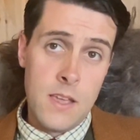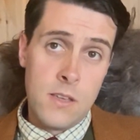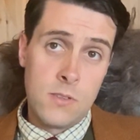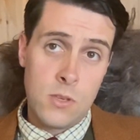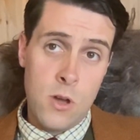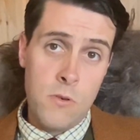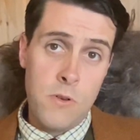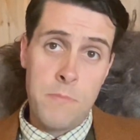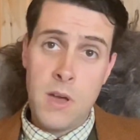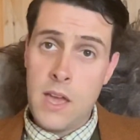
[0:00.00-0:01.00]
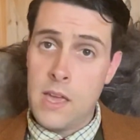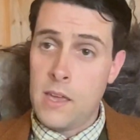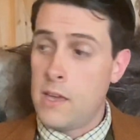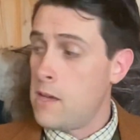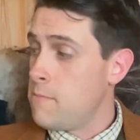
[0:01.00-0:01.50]
So
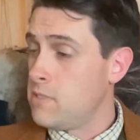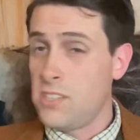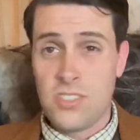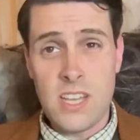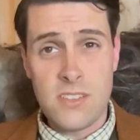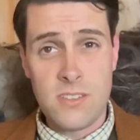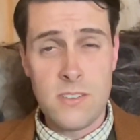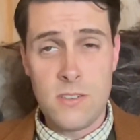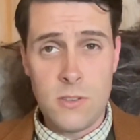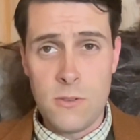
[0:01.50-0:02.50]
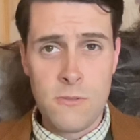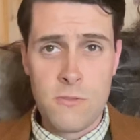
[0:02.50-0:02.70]
my suggestion to you,